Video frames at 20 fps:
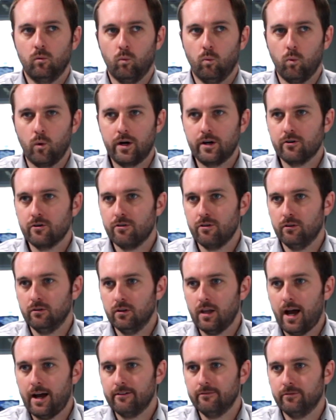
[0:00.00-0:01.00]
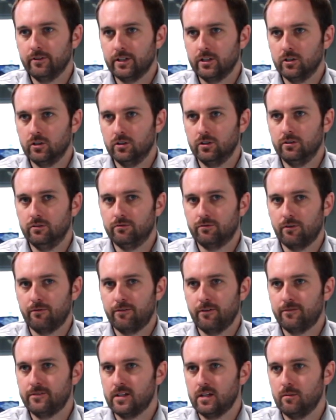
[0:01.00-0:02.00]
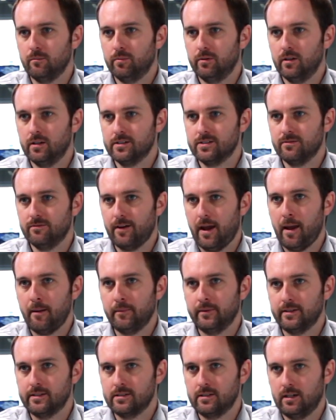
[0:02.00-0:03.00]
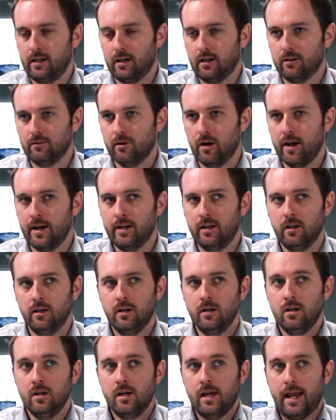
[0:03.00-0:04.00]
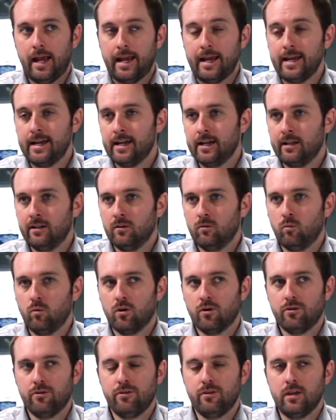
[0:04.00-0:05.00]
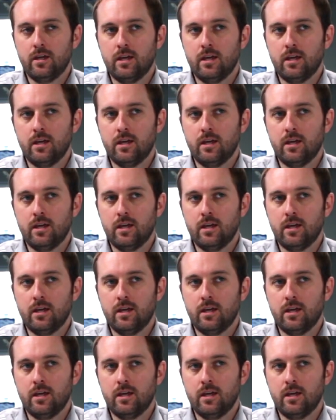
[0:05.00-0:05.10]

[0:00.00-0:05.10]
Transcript: we're the livelihood for 15+ families here, right? And we're